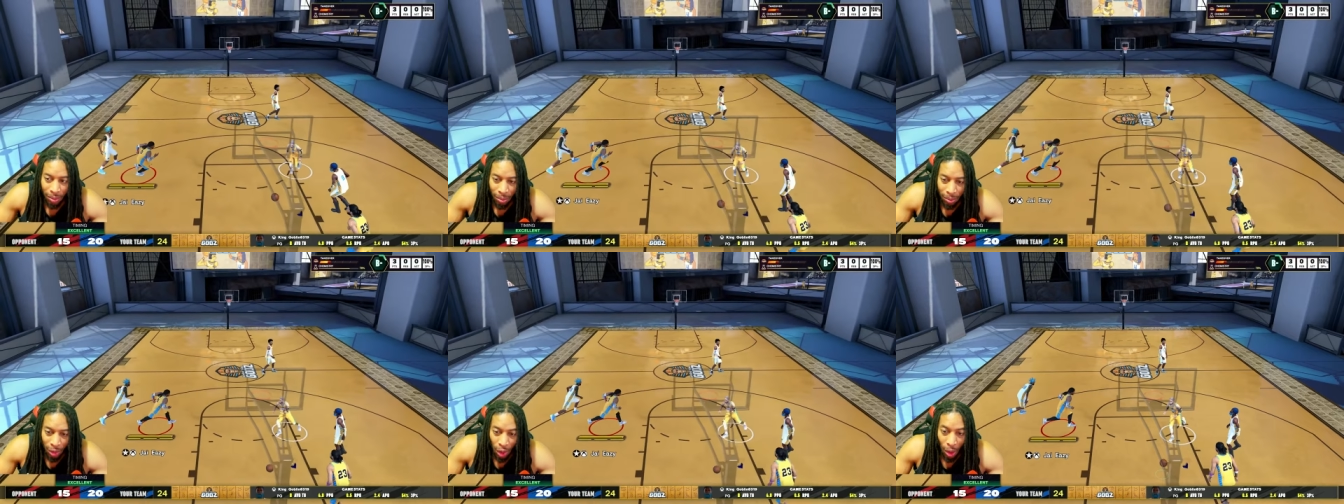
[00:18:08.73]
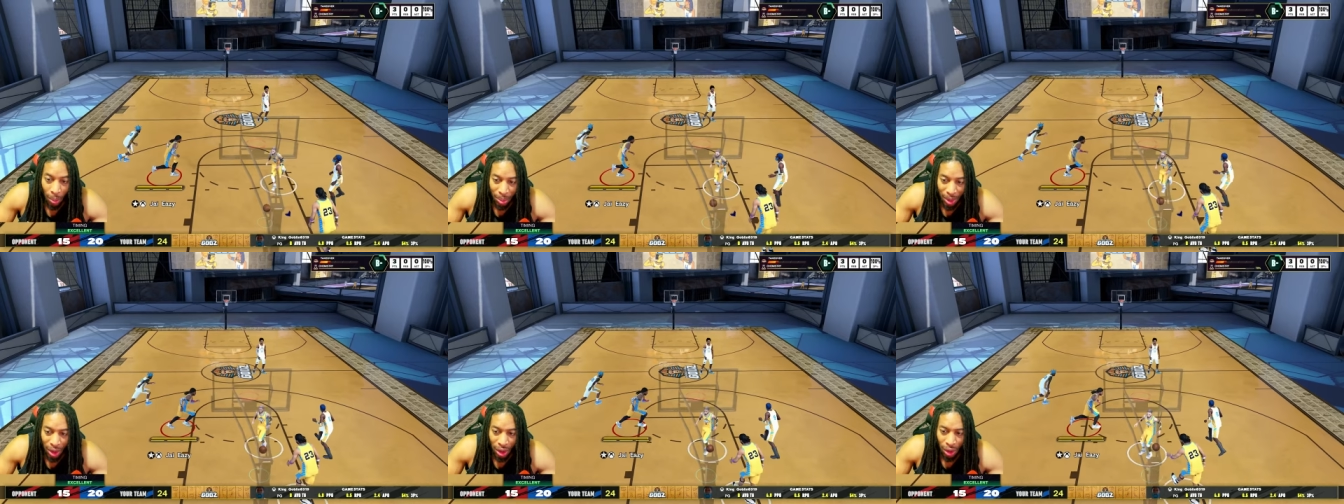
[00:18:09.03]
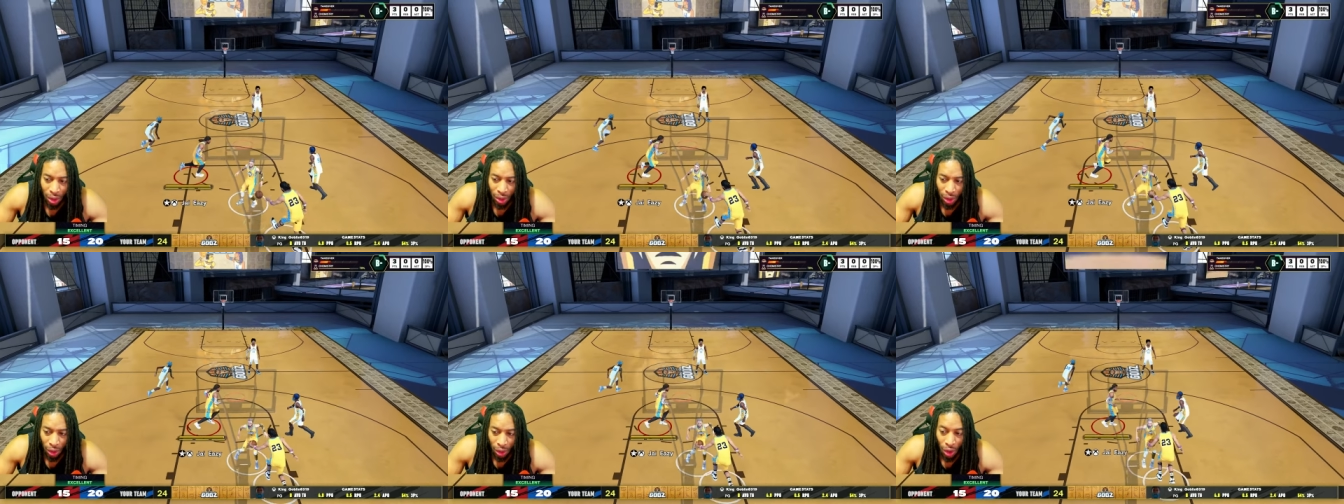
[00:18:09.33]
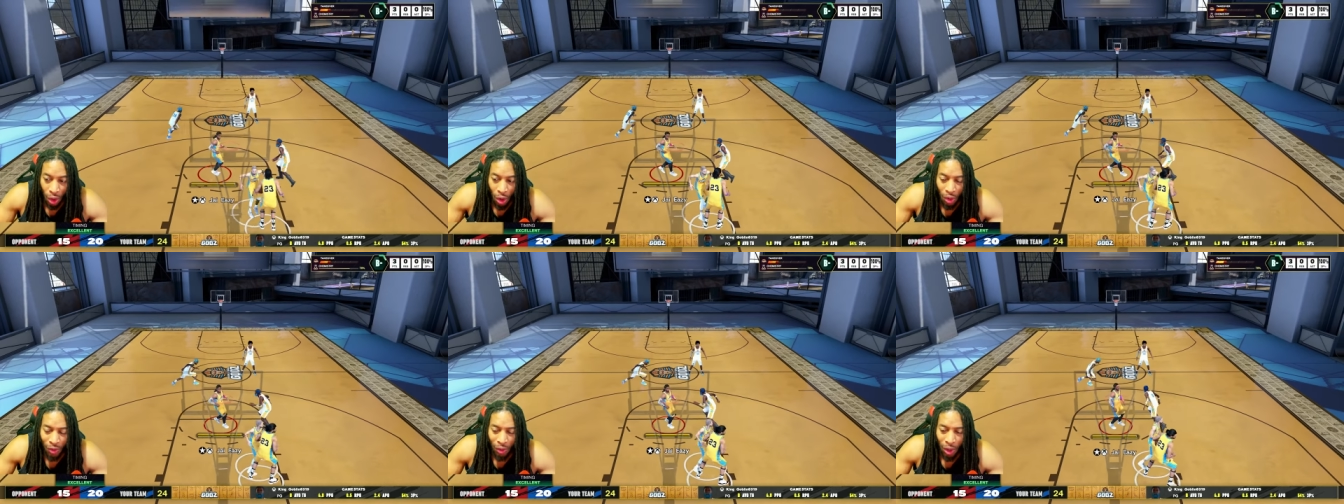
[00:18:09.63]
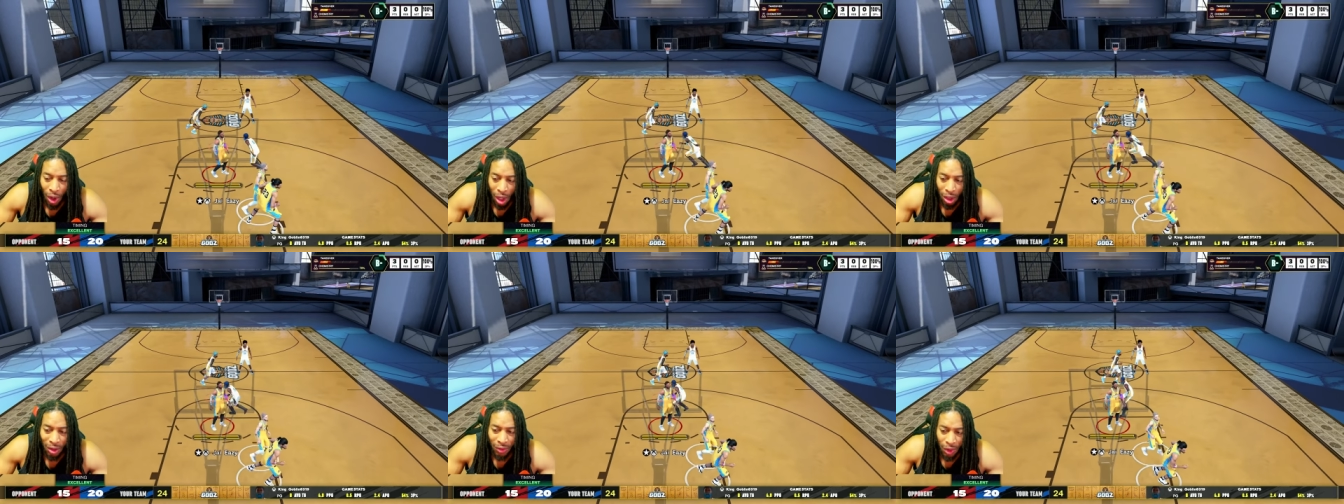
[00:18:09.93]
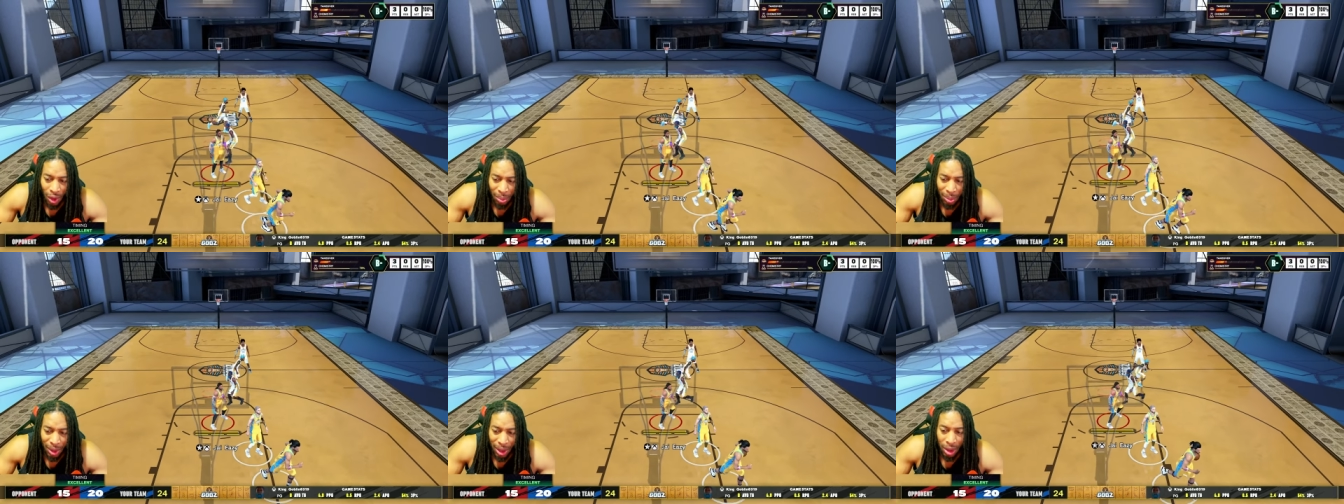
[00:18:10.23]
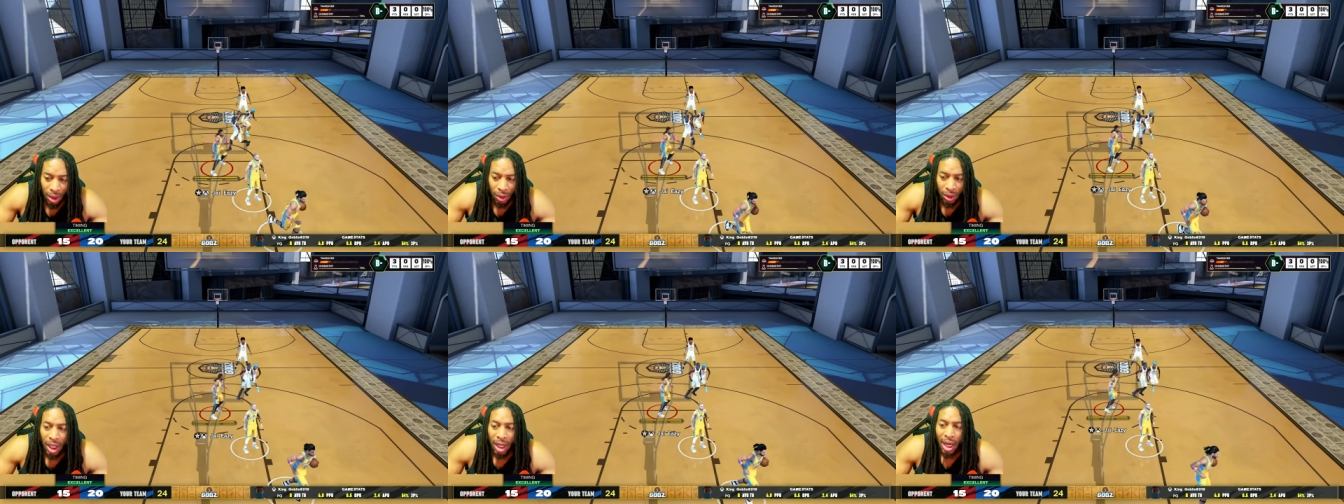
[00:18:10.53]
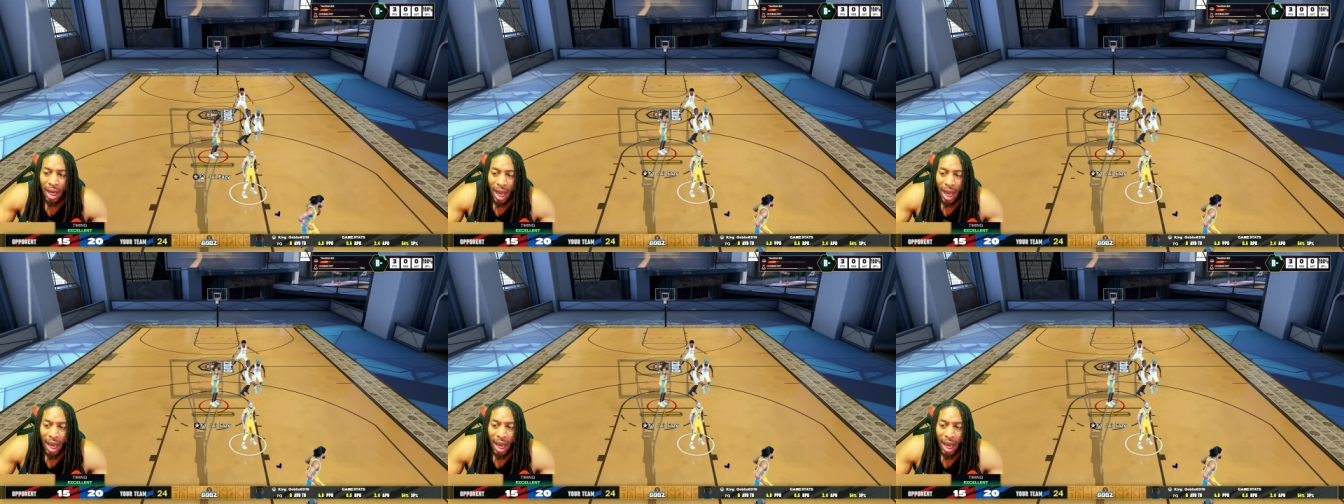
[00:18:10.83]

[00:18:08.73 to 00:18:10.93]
your build, your overall of your build,